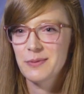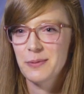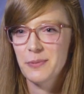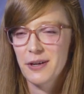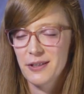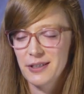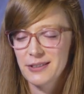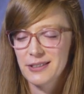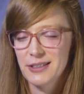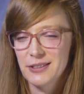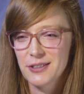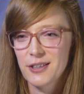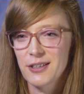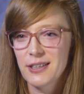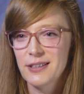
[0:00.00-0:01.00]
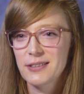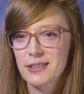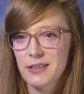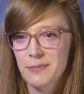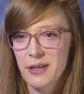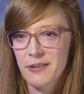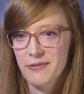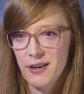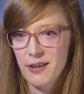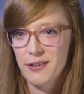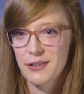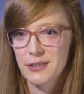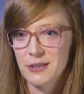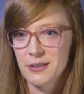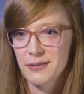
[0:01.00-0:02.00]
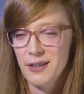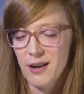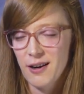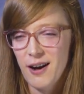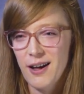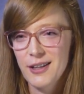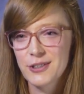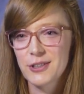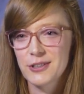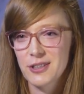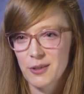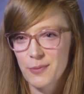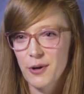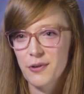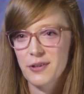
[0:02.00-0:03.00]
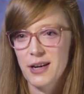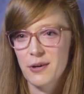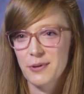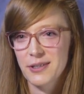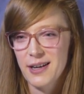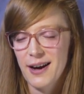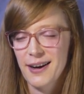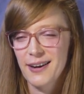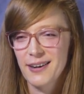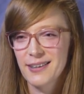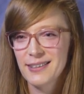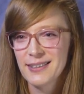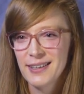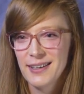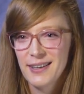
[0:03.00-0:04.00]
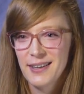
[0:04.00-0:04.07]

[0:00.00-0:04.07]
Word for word: My mother is an internist and my father is an oncologist. They're both now retired.